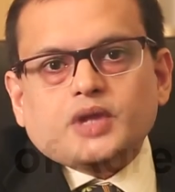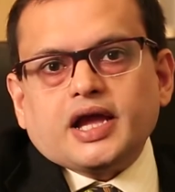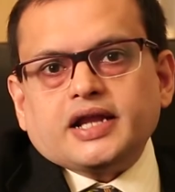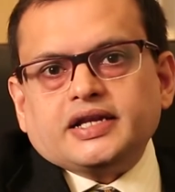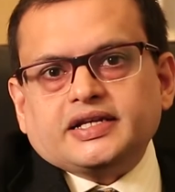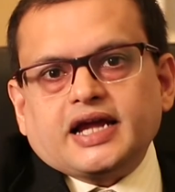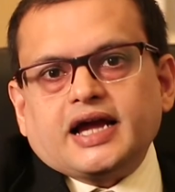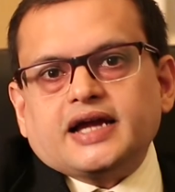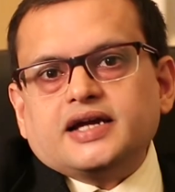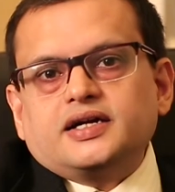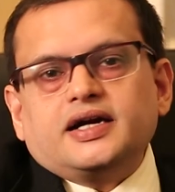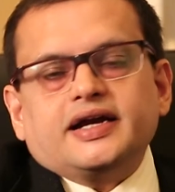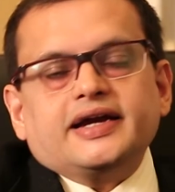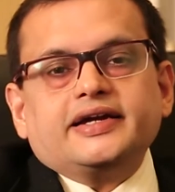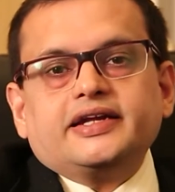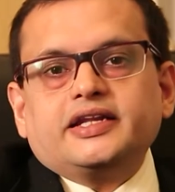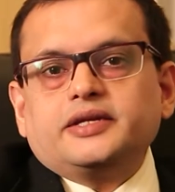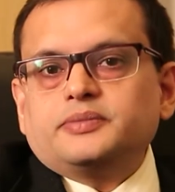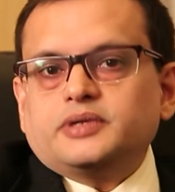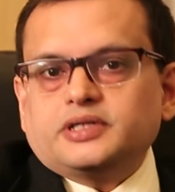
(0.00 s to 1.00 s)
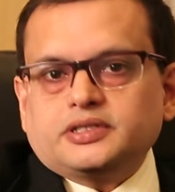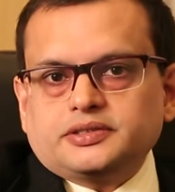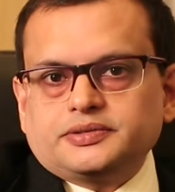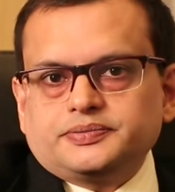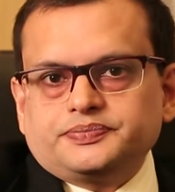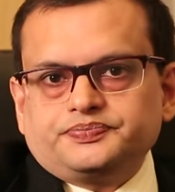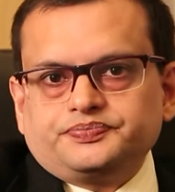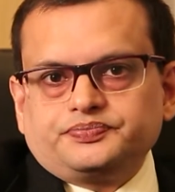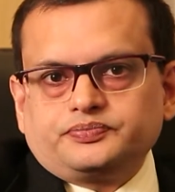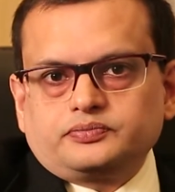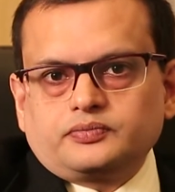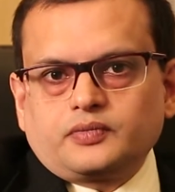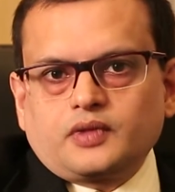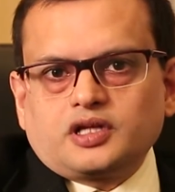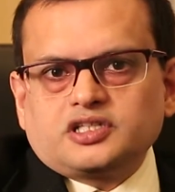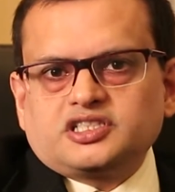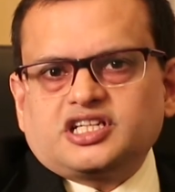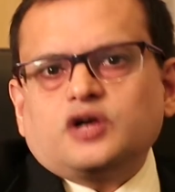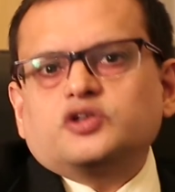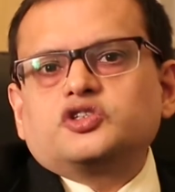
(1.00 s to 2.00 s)
Entire agreement
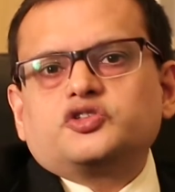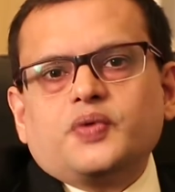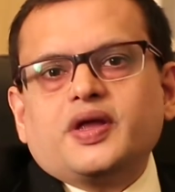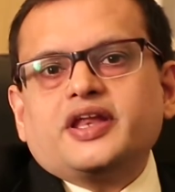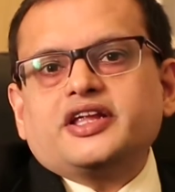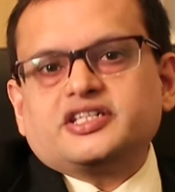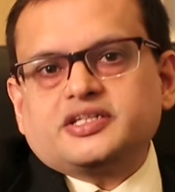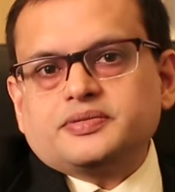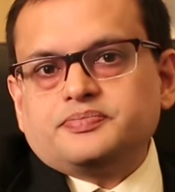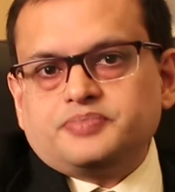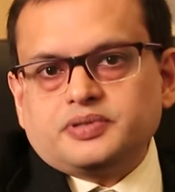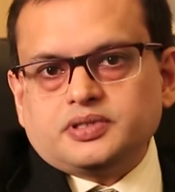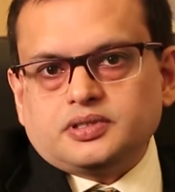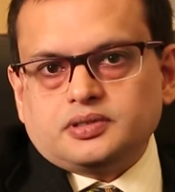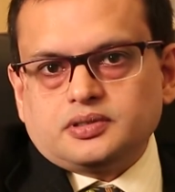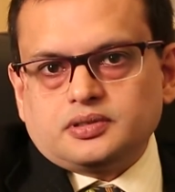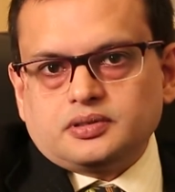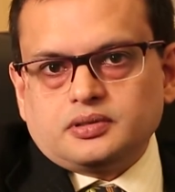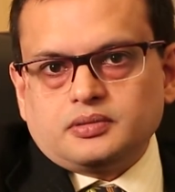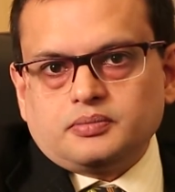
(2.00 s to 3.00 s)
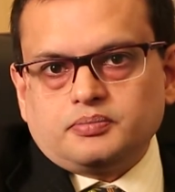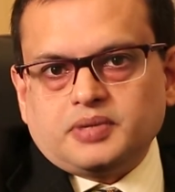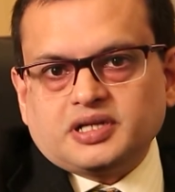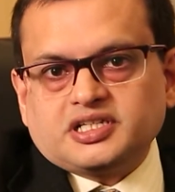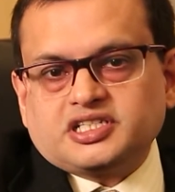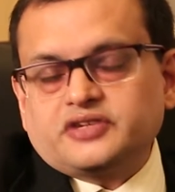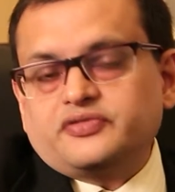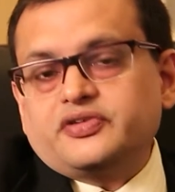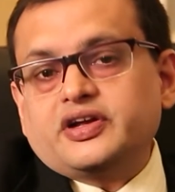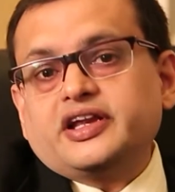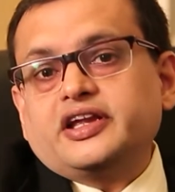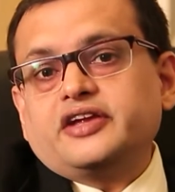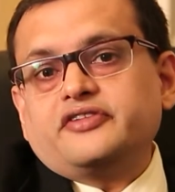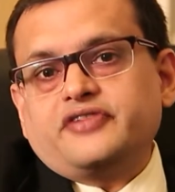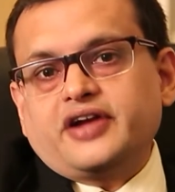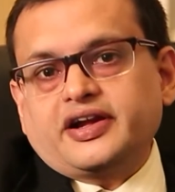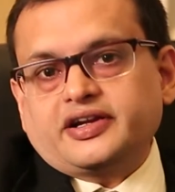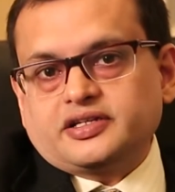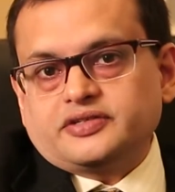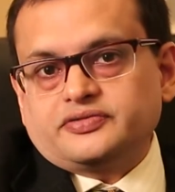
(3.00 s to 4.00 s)
sounds very simple, but it's a very
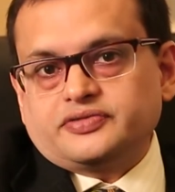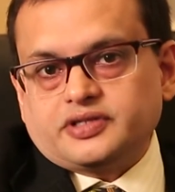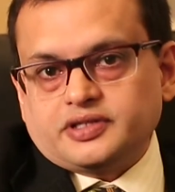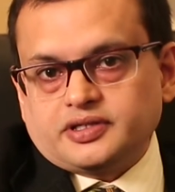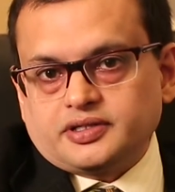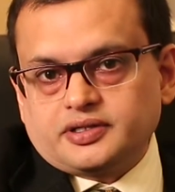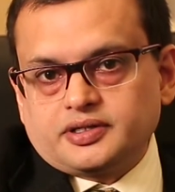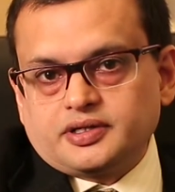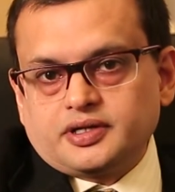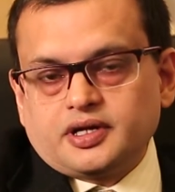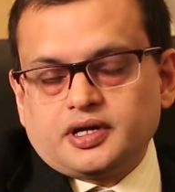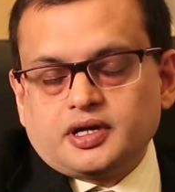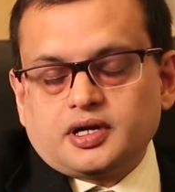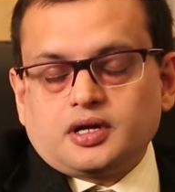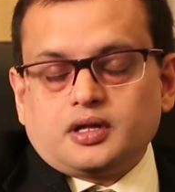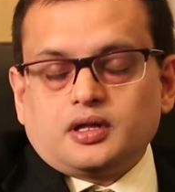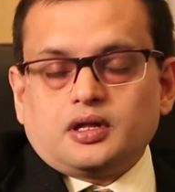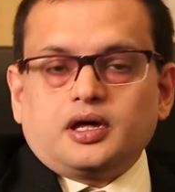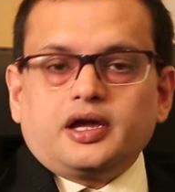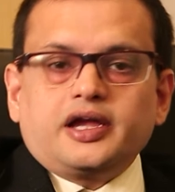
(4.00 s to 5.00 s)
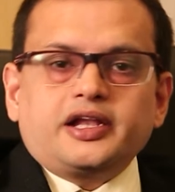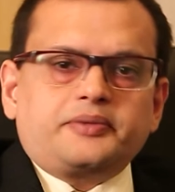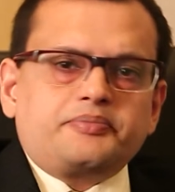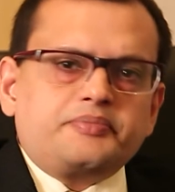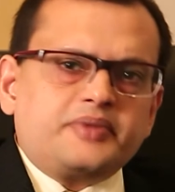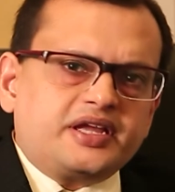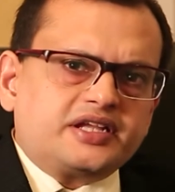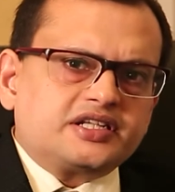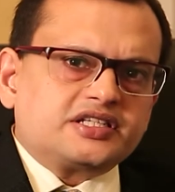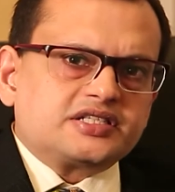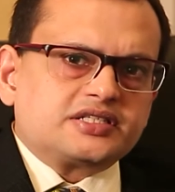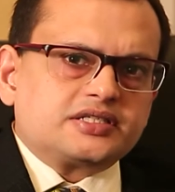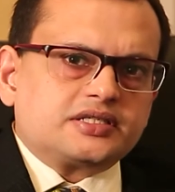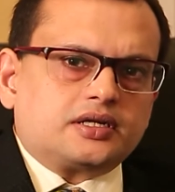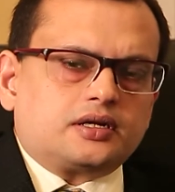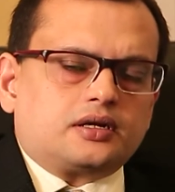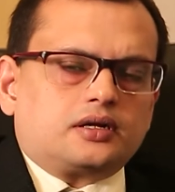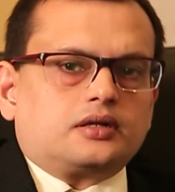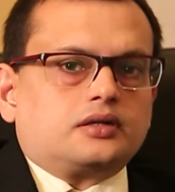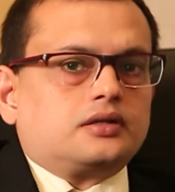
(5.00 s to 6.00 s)
effective thing. It means
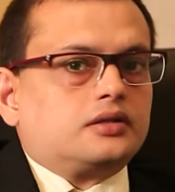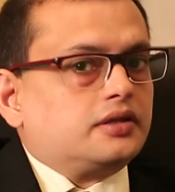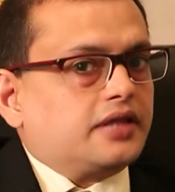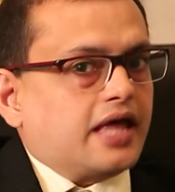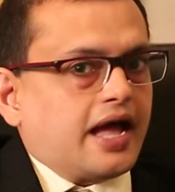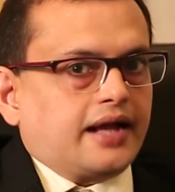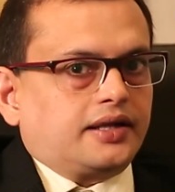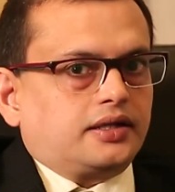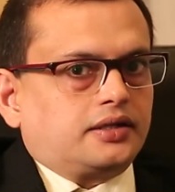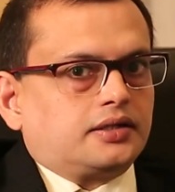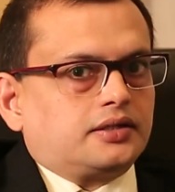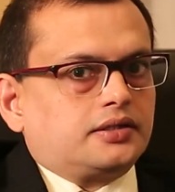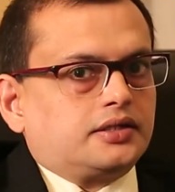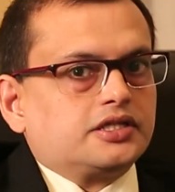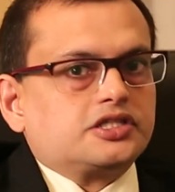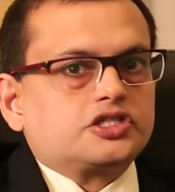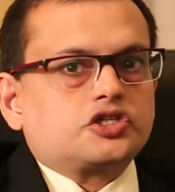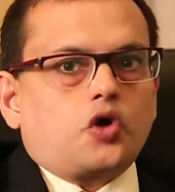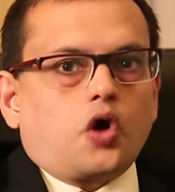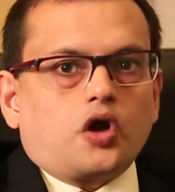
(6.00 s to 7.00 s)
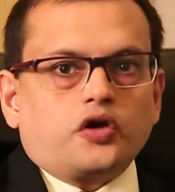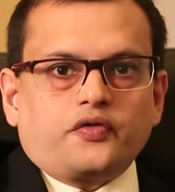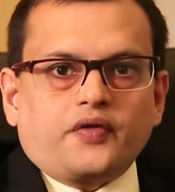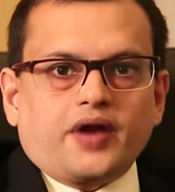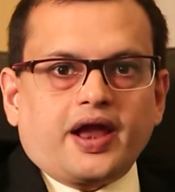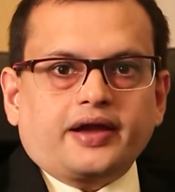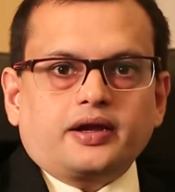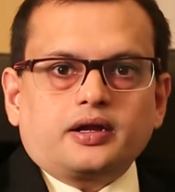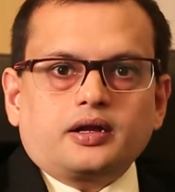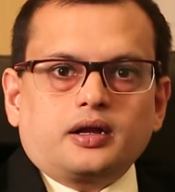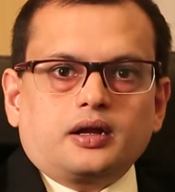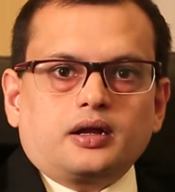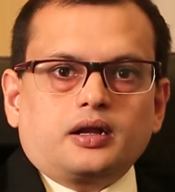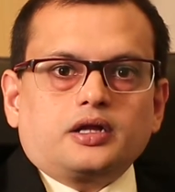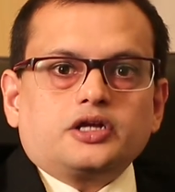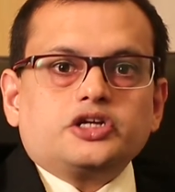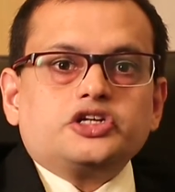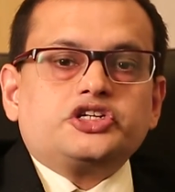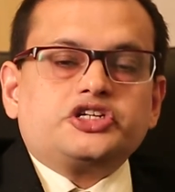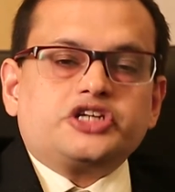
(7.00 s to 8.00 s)
that this contract
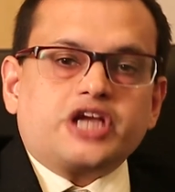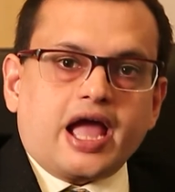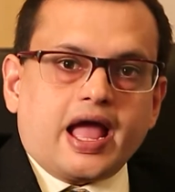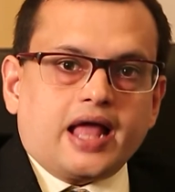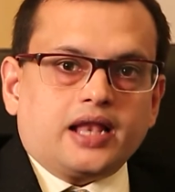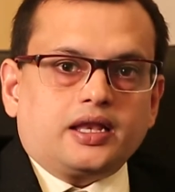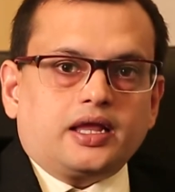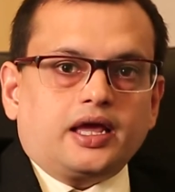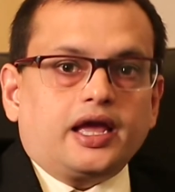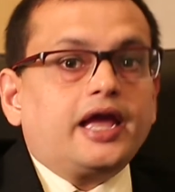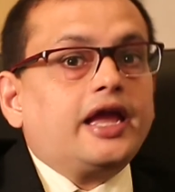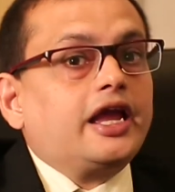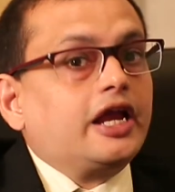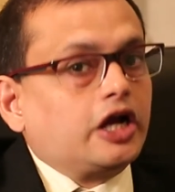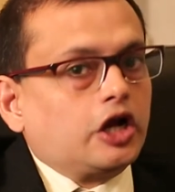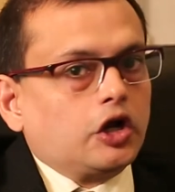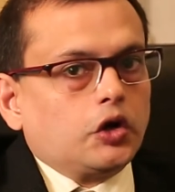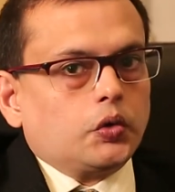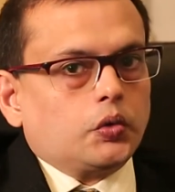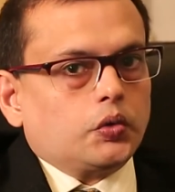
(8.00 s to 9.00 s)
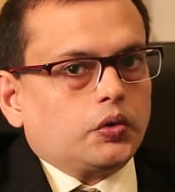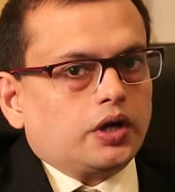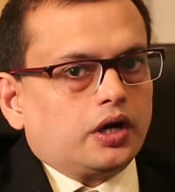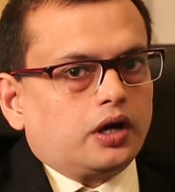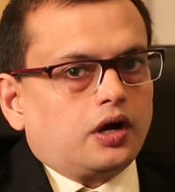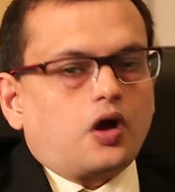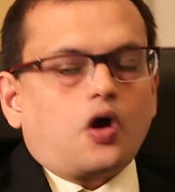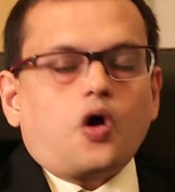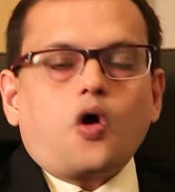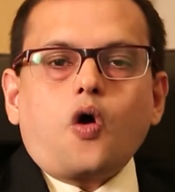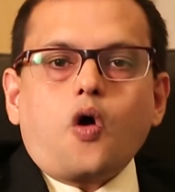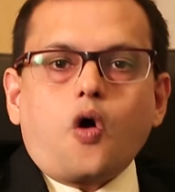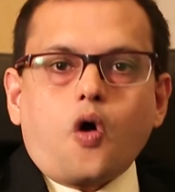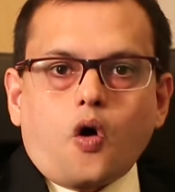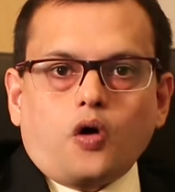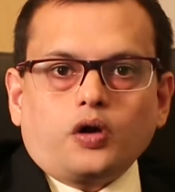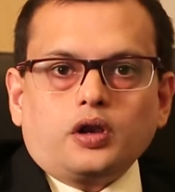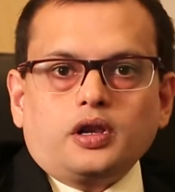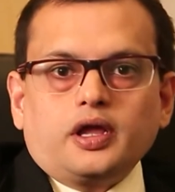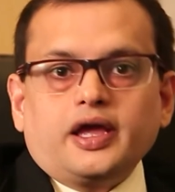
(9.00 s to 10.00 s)
shall include
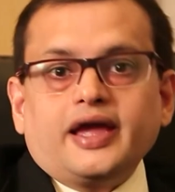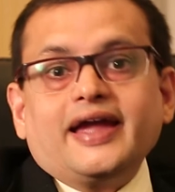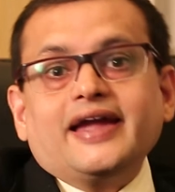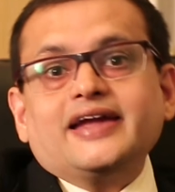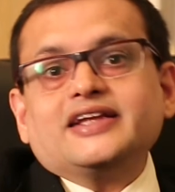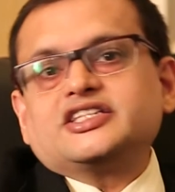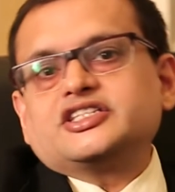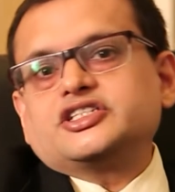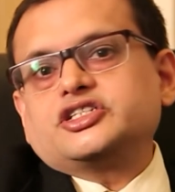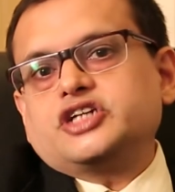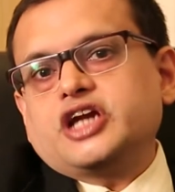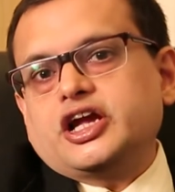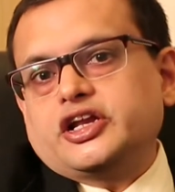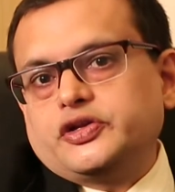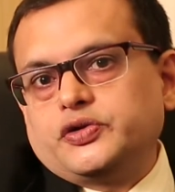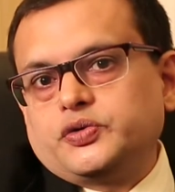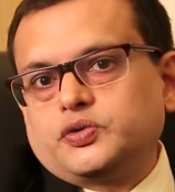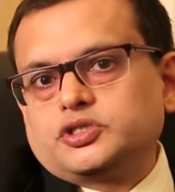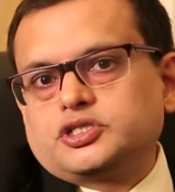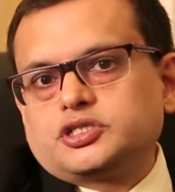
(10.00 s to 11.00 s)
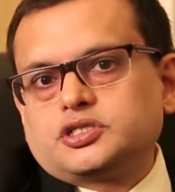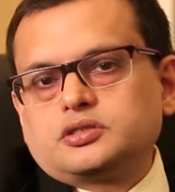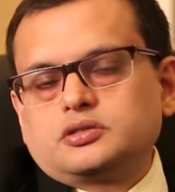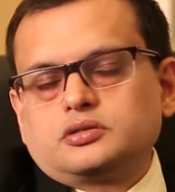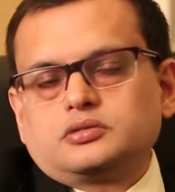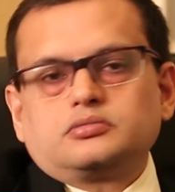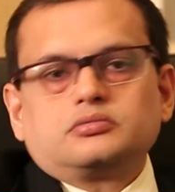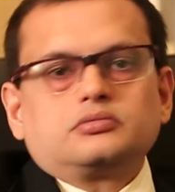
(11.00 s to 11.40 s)
all its schedules,